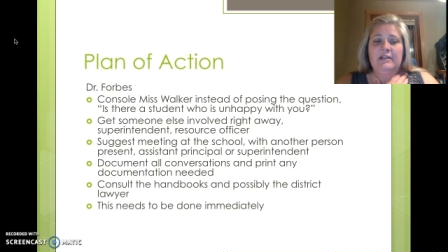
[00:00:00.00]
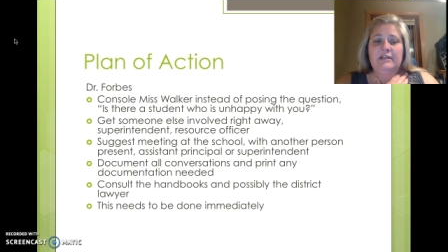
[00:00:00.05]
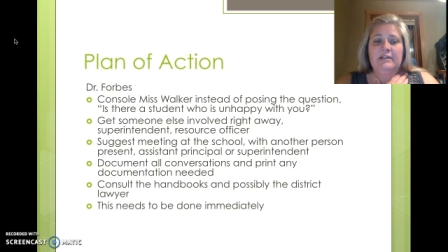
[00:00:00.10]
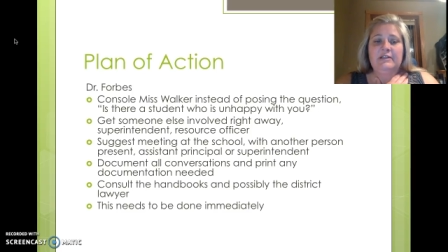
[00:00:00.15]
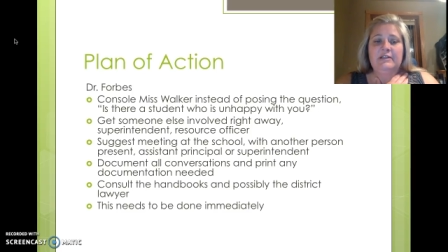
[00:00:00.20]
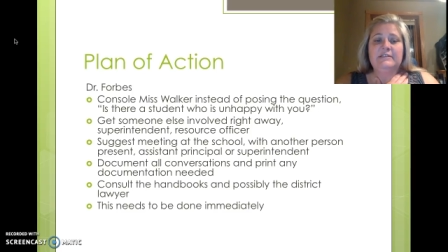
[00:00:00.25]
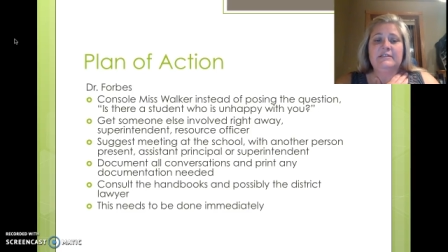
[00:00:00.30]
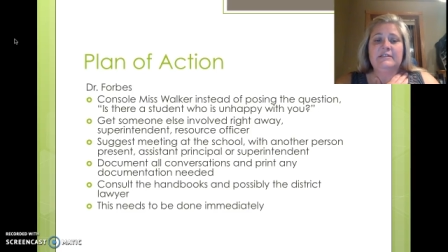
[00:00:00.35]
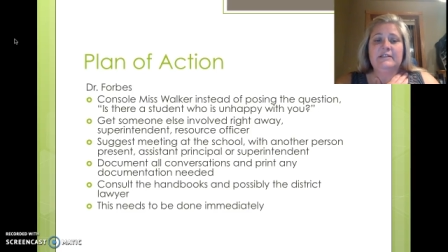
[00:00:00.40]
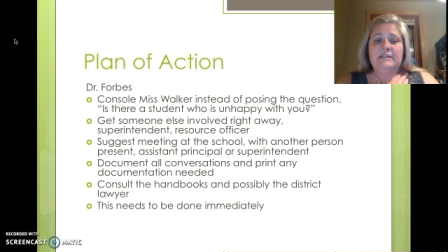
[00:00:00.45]

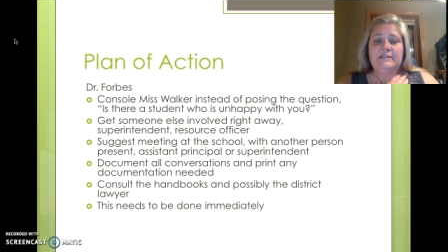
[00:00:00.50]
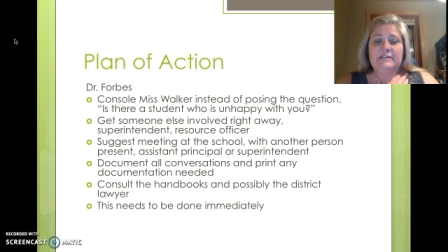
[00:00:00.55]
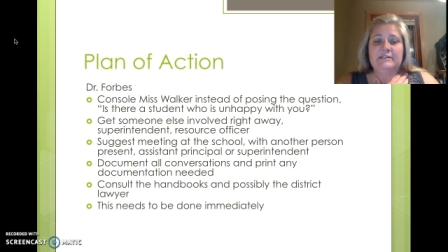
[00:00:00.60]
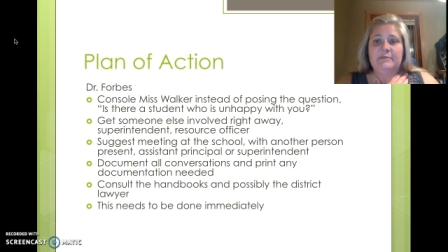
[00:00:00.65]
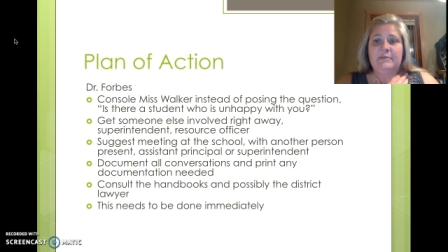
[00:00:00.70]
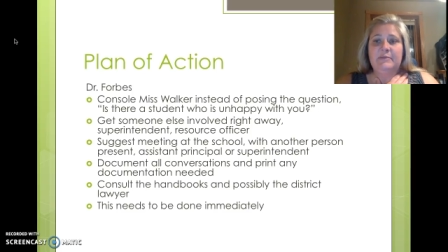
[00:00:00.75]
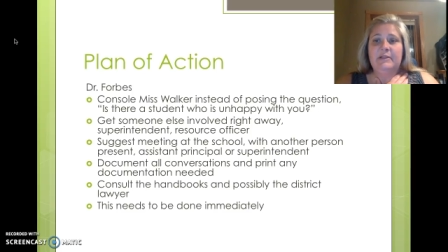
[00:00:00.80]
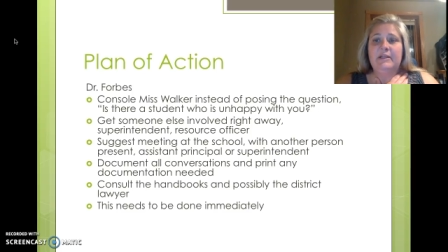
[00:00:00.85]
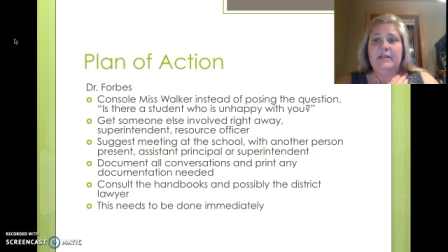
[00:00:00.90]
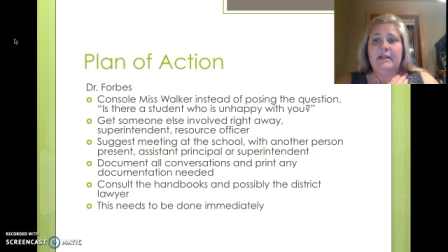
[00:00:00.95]
This needs
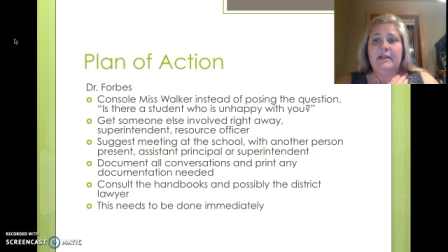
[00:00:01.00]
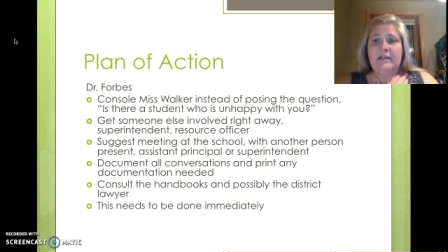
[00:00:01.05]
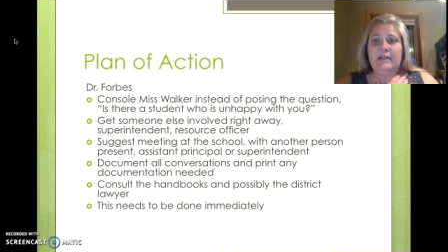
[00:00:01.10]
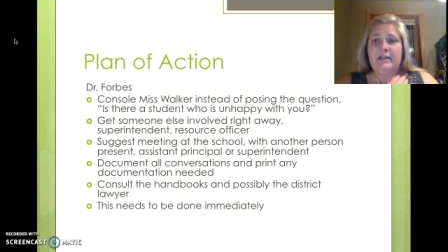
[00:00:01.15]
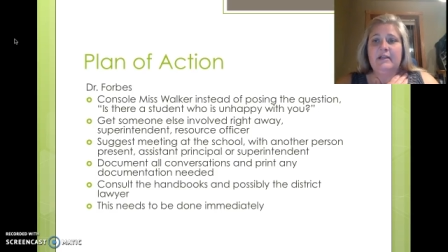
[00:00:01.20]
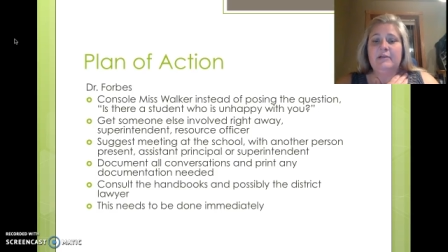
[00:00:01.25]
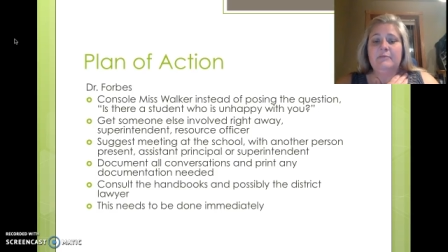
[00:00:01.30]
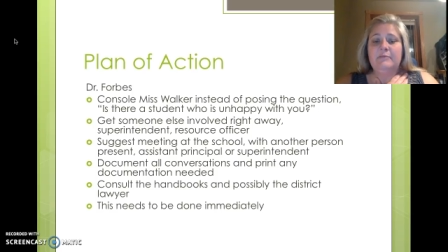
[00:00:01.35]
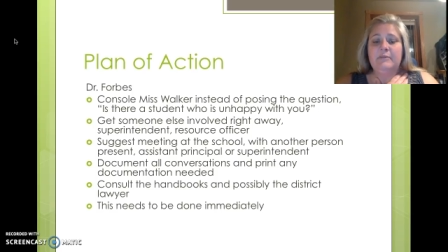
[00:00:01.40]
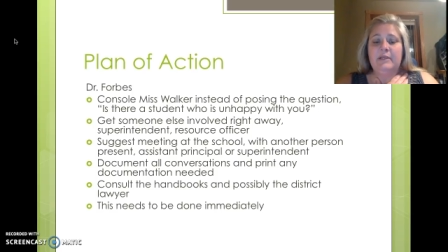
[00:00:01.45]
to be
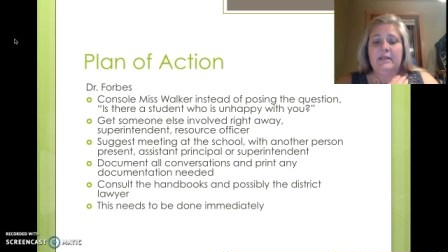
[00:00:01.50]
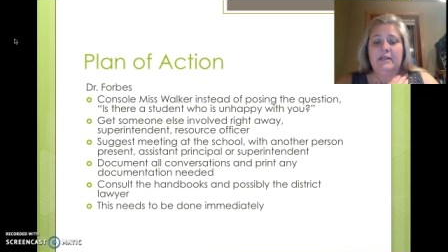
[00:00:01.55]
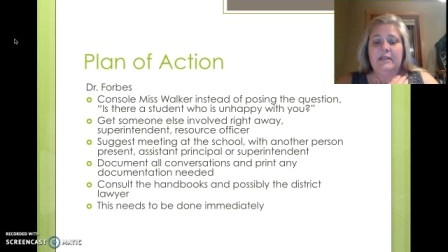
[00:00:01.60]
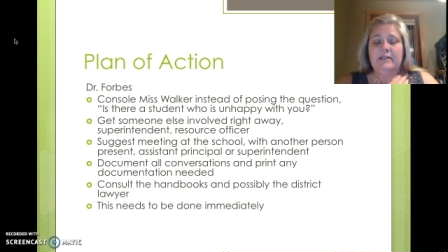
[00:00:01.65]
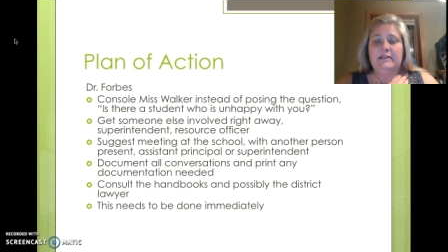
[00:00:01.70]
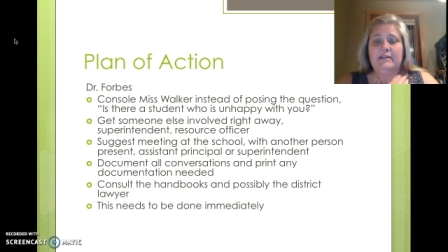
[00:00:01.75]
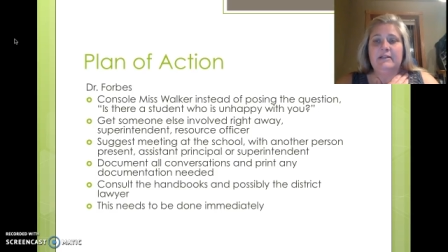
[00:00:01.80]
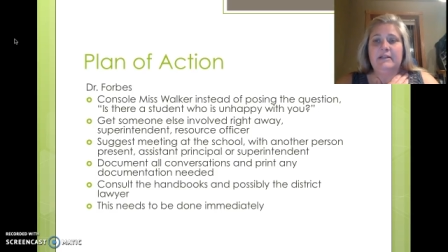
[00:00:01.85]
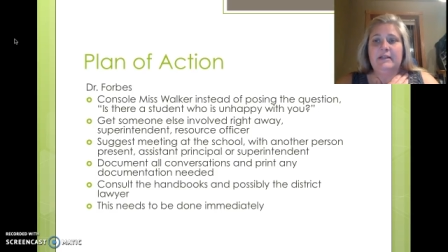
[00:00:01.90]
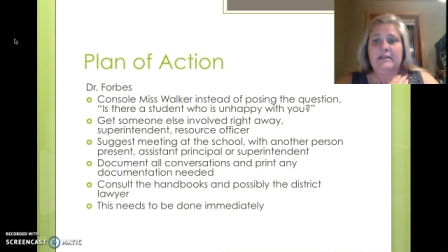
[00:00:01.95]
done
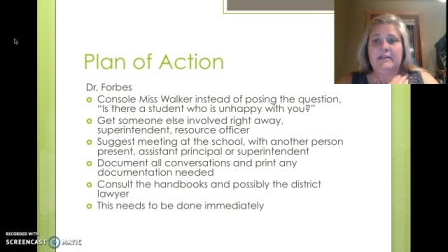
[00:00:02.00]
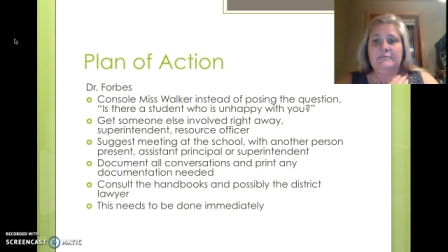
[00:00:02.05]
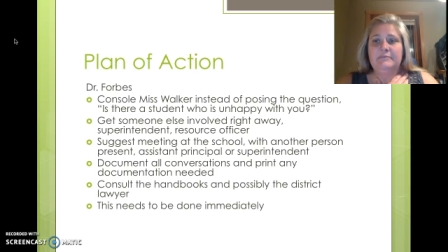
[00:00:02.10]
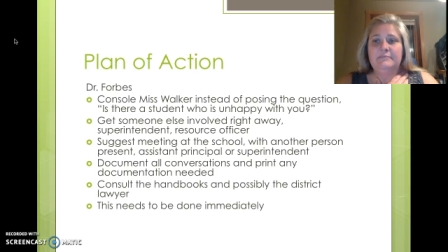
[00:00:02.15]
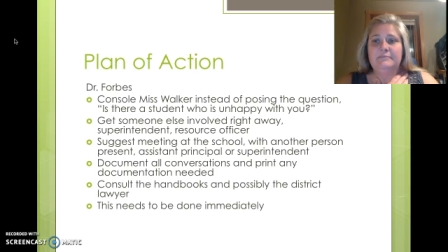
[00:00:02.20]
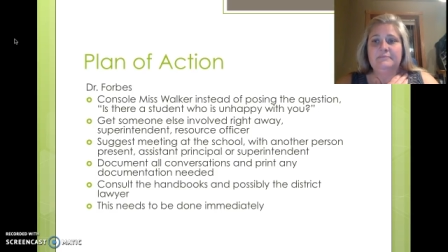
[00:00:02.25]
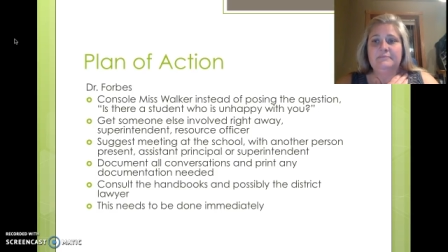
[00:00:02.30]
immediately.